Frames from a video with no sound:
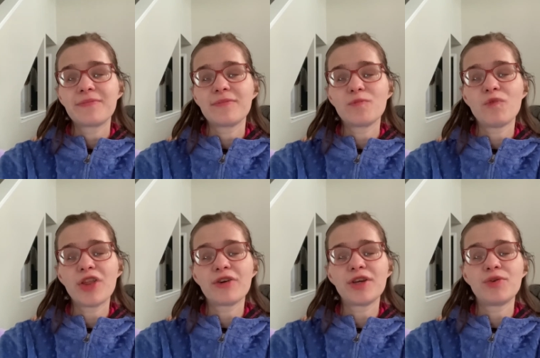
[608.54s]

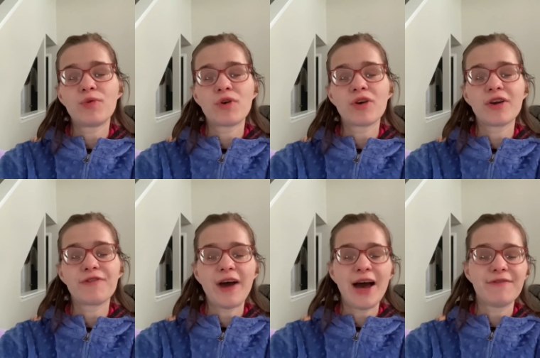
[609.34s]
Whether you're
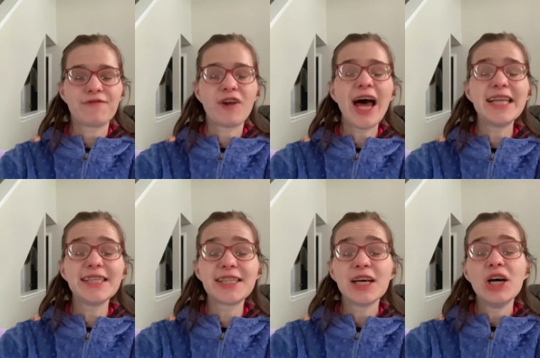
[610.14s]
have
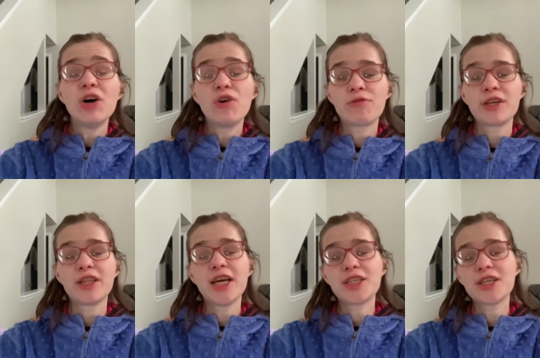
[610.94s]
friends or
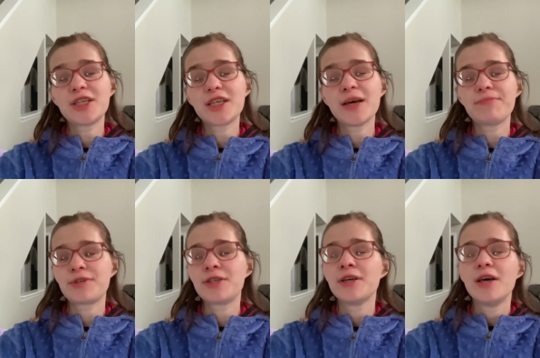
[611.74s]

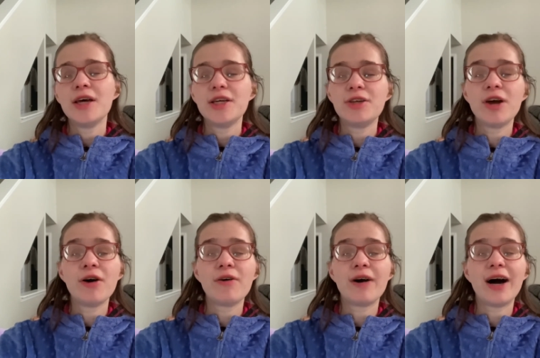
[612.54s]
relationships, you
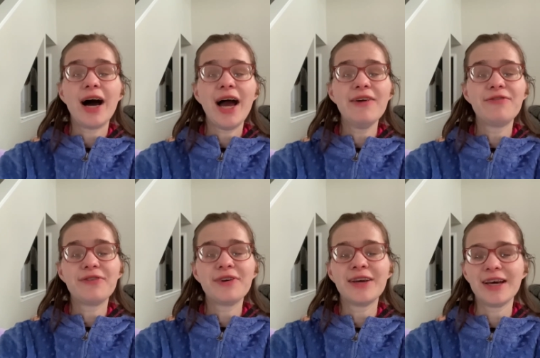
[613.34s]
know, I've
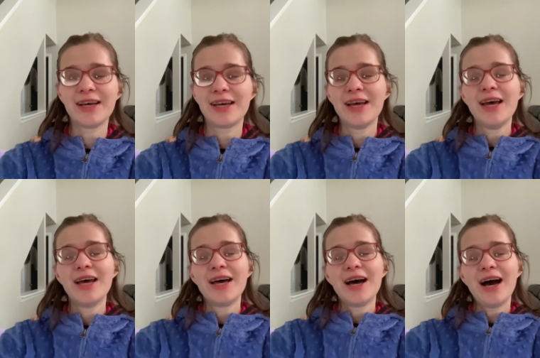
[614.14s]

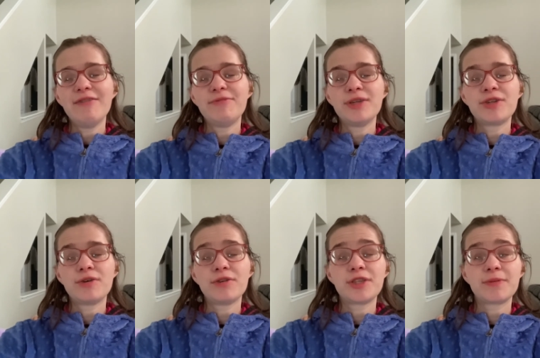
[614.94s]
I've been
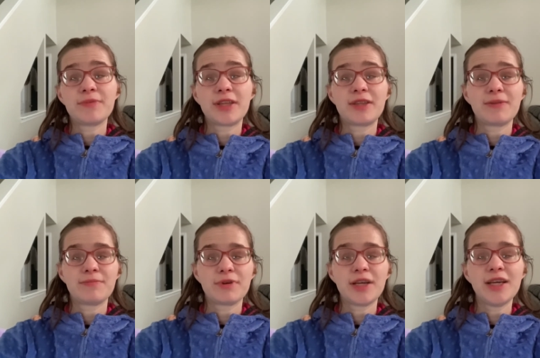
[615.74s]
told some
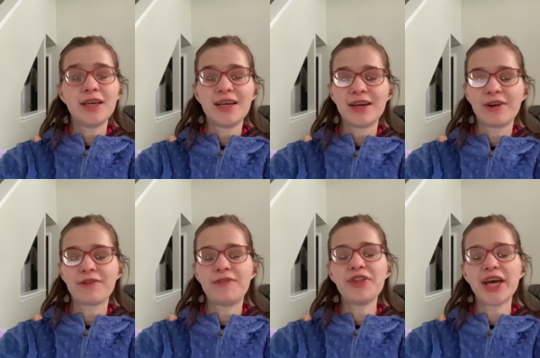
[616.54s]
pretty
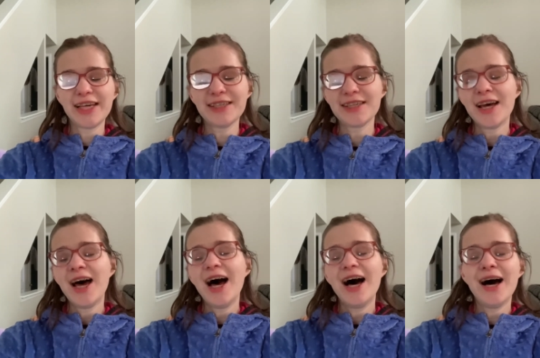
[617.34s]
hurtful things,
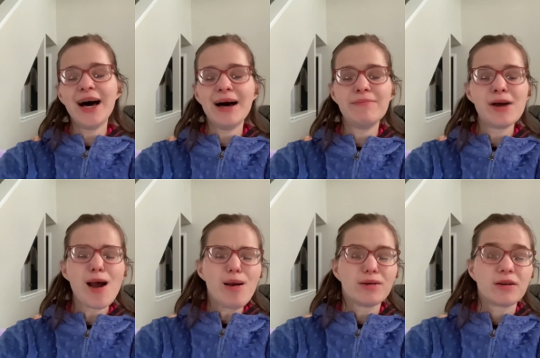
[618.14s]

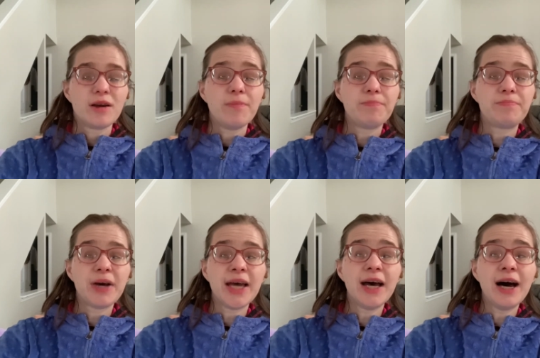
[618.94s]
but